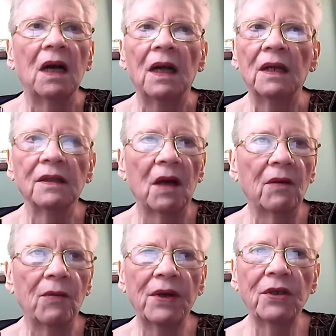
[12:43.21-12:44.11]
An
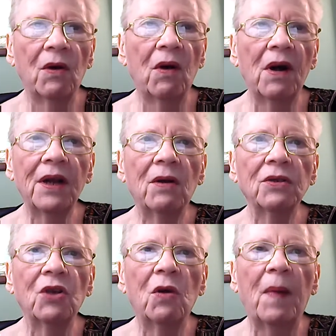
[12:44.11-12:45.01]
original article,
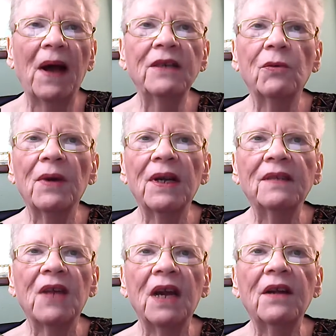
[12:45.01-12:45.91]
Joe Biden to release 10